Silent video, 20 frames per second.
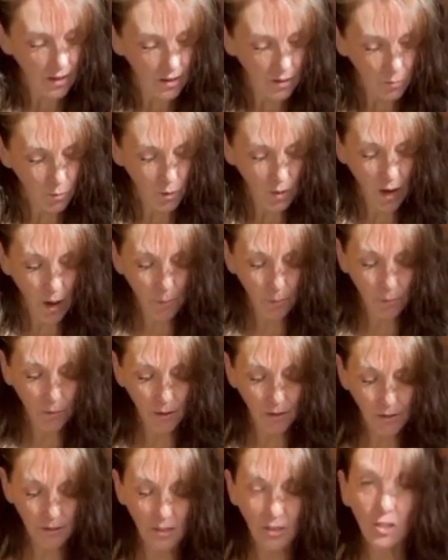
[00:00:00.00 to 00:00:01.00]
We're not
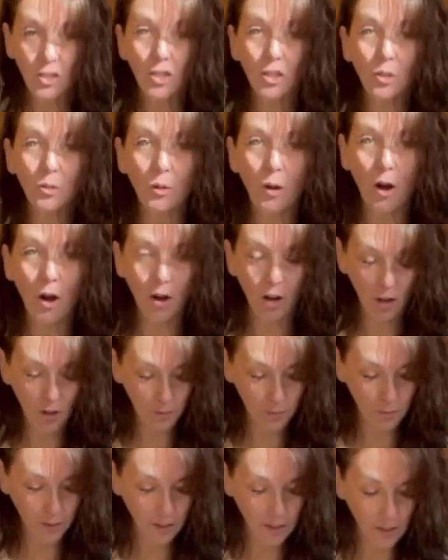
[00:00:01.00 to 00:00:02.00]
pressing too
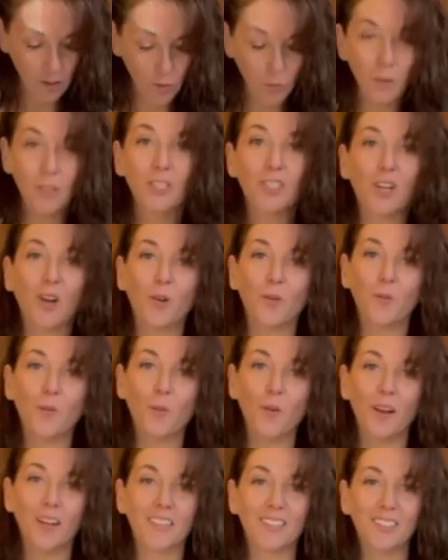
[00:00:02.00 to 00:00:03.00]
hard because we don't
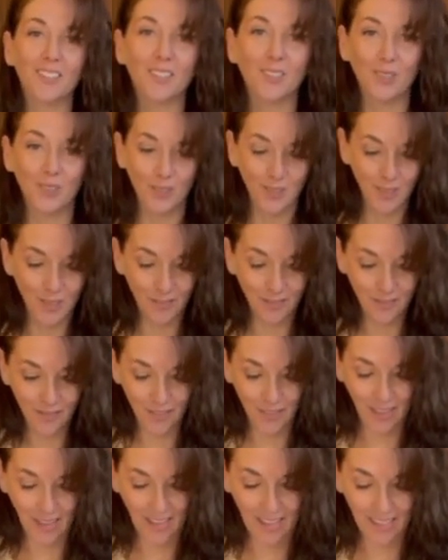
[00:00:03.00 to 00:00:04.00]
want to
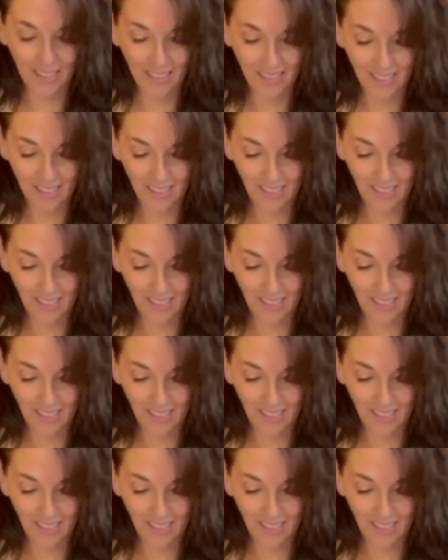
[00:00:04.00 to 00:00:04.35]
deflate